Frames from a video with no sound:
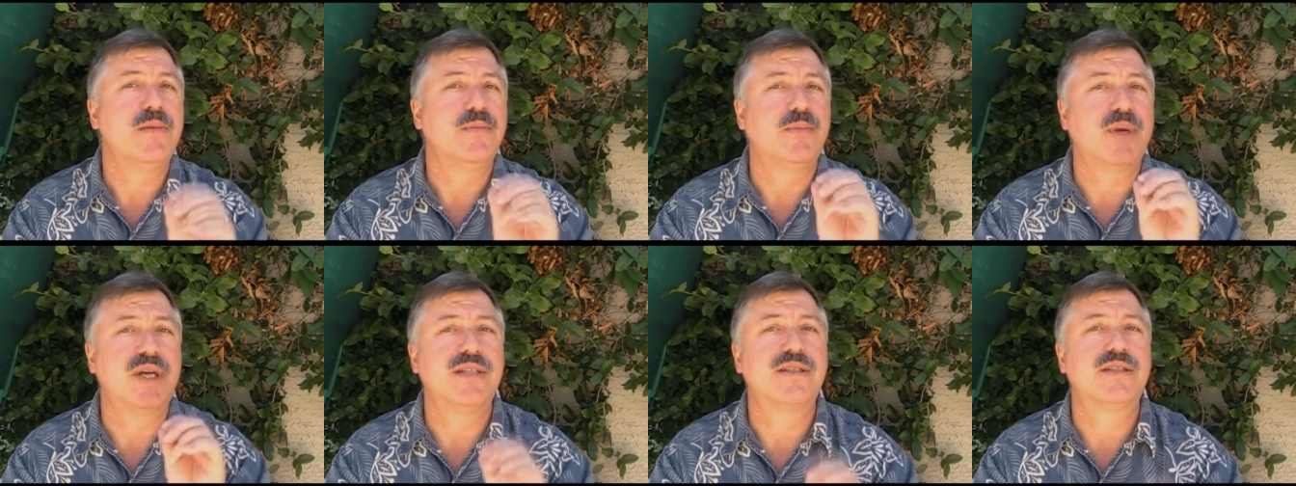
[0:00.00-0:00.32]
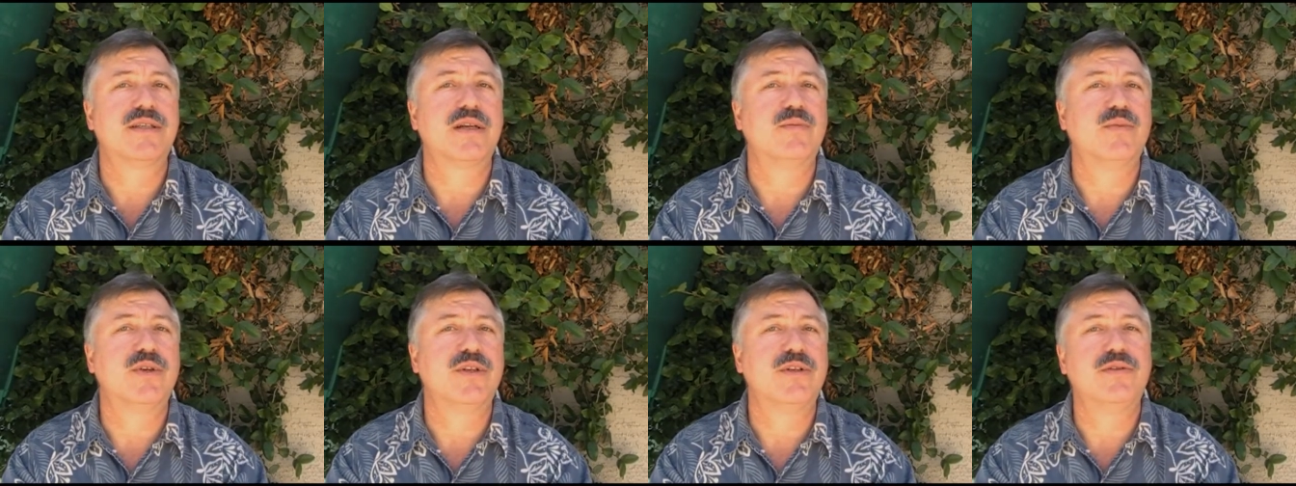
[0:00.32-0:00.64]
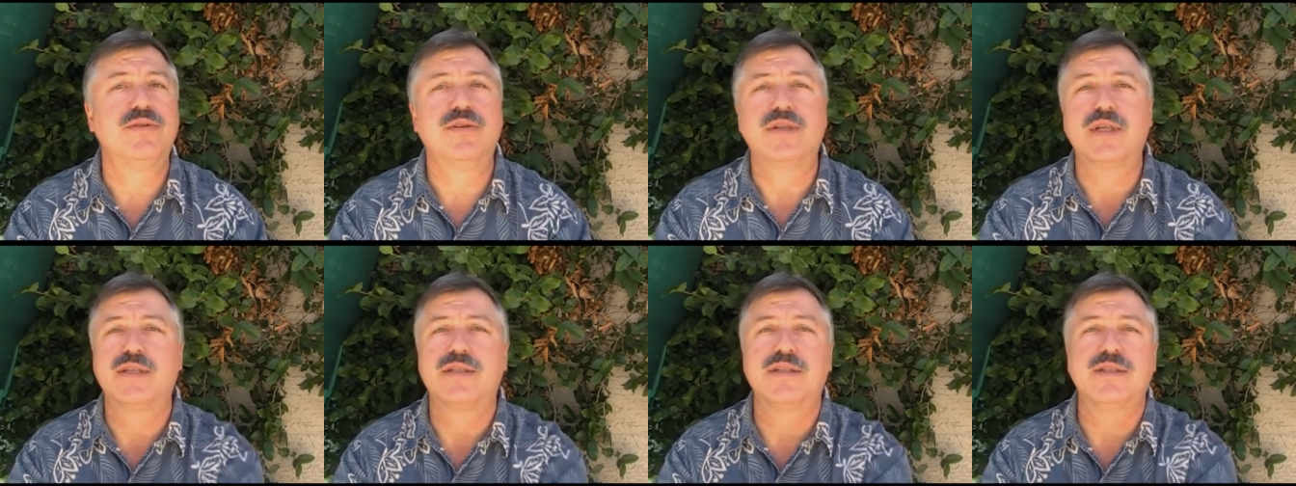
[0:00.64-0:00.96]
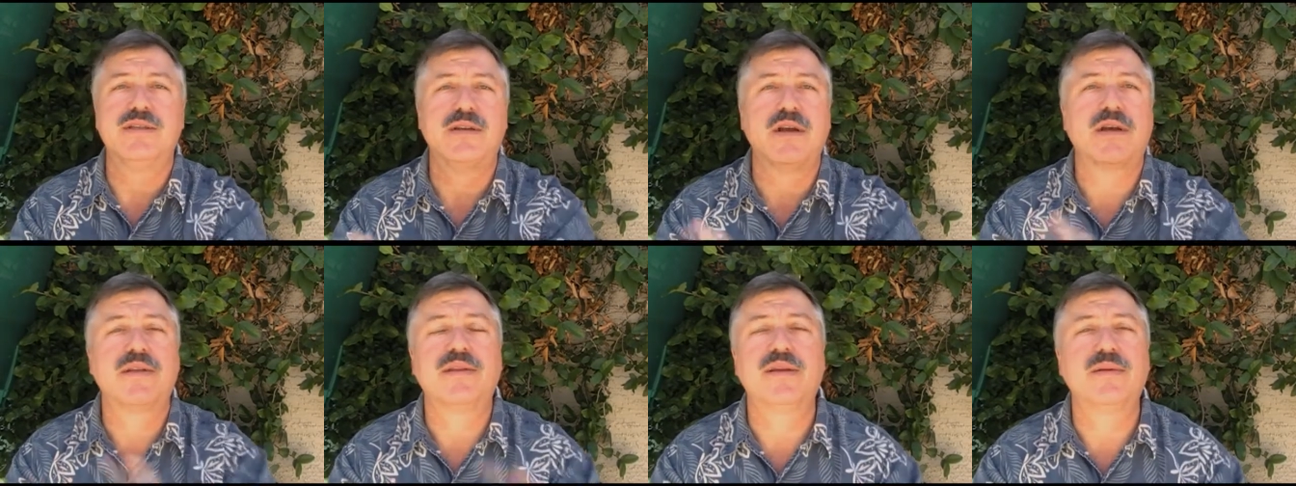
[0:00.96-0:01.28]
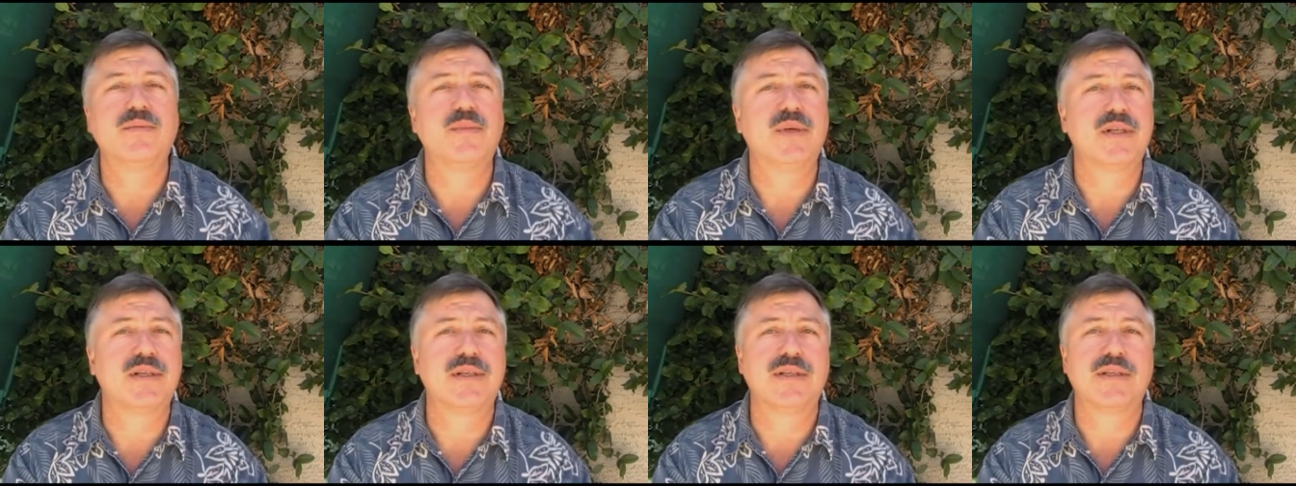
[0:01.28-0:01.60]
by someone who does
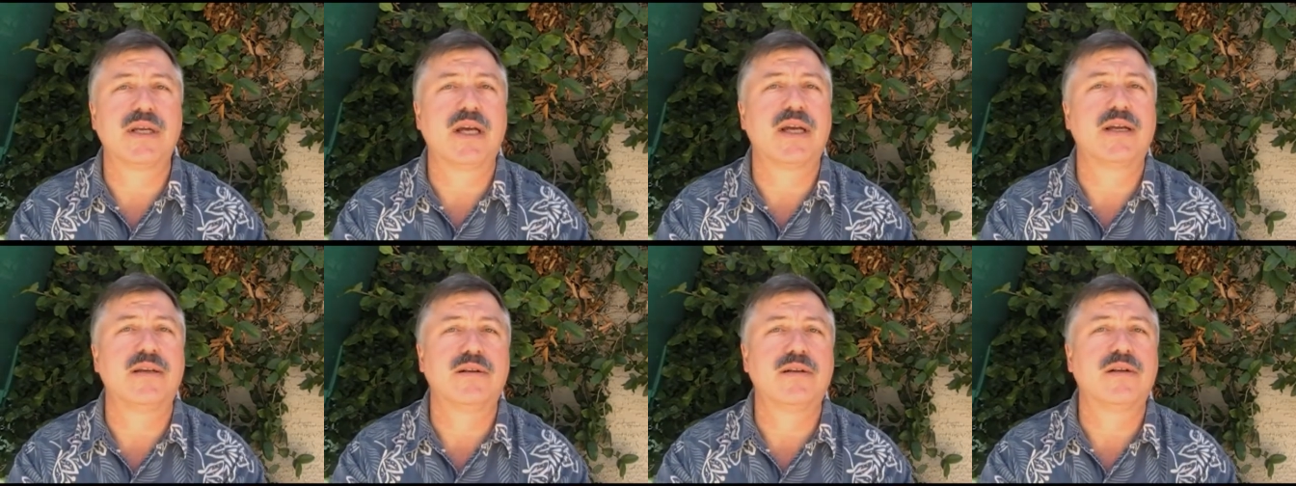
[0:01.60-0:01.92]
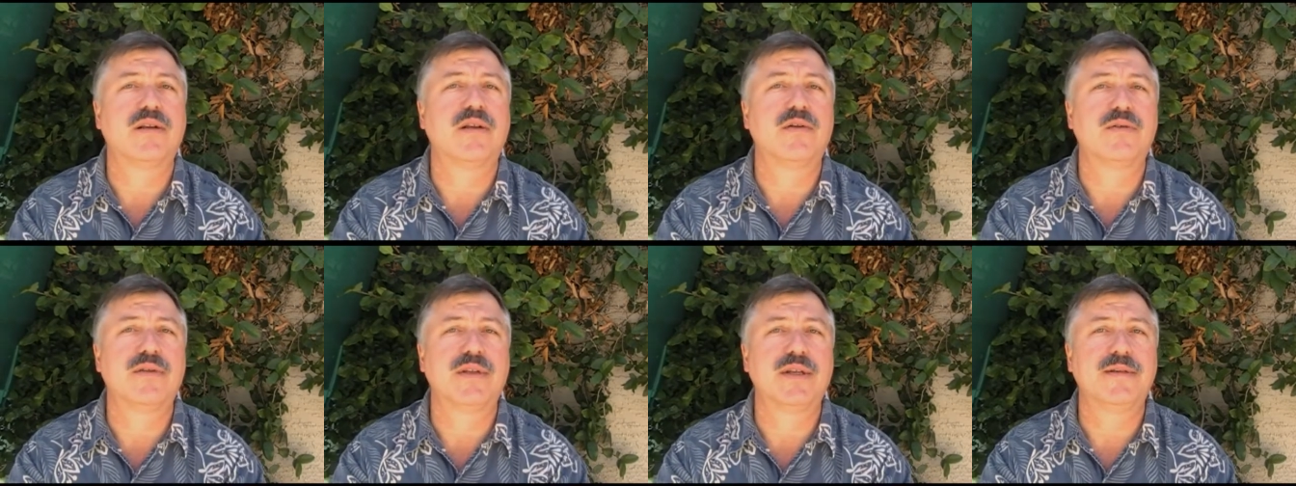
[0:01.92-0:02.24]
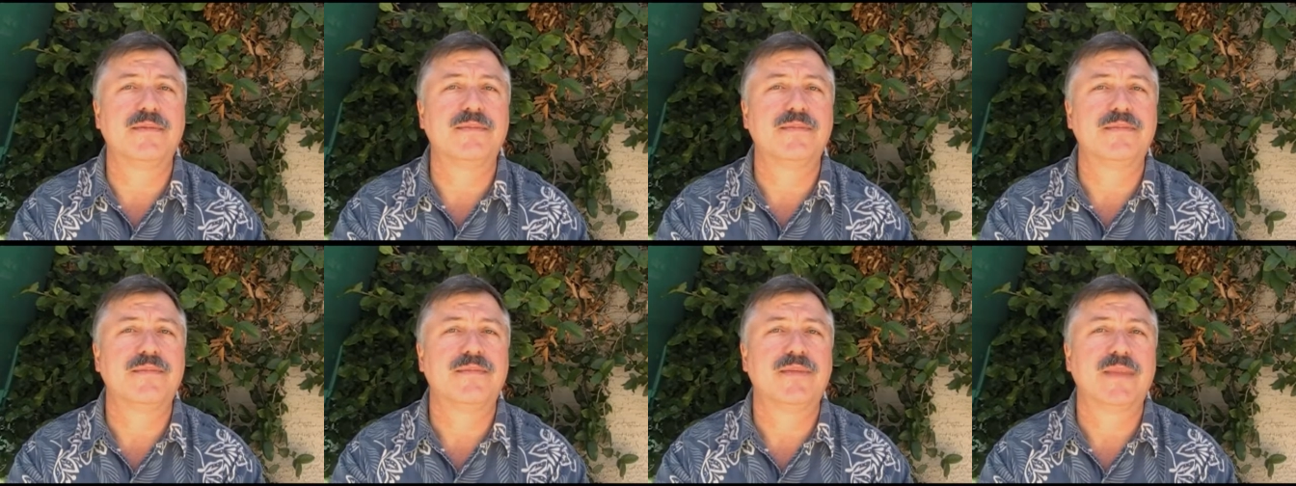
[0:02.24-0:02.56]
nothing but design clothing?